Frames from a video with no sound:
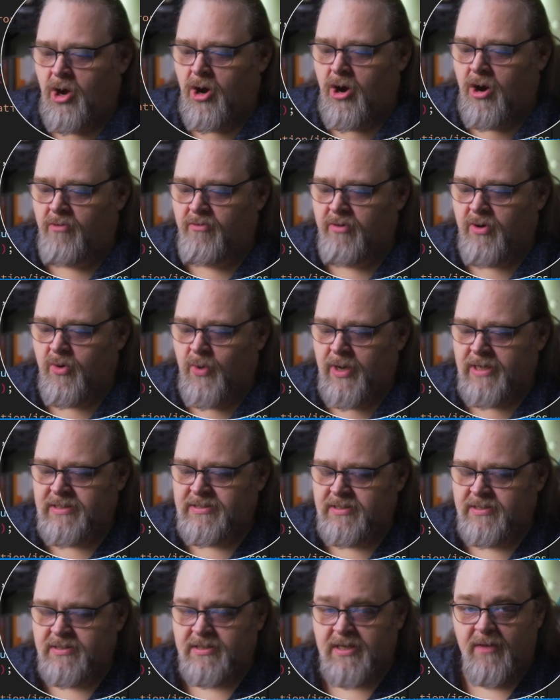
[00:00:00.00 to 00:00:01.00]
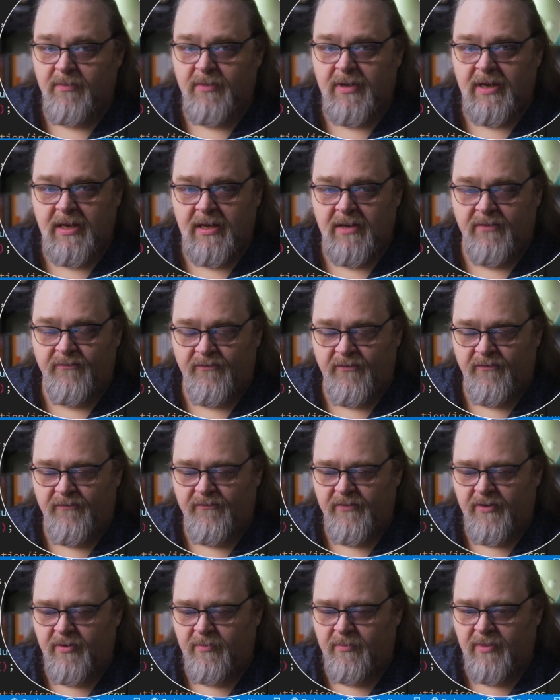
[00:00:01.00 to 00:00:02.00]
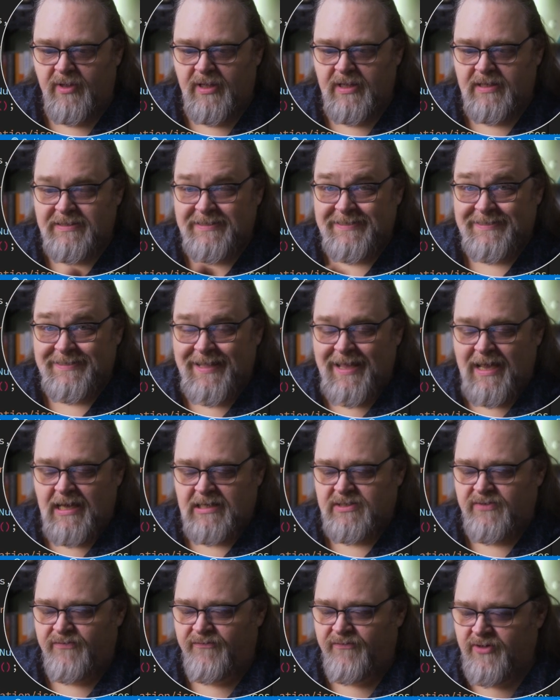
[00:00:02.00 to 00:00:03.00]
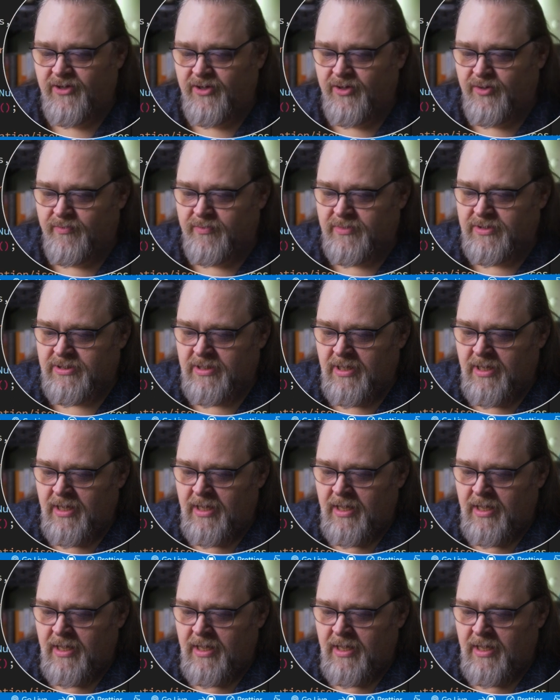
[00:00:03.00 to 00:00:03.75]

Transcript: our request is coming in for film list slash films,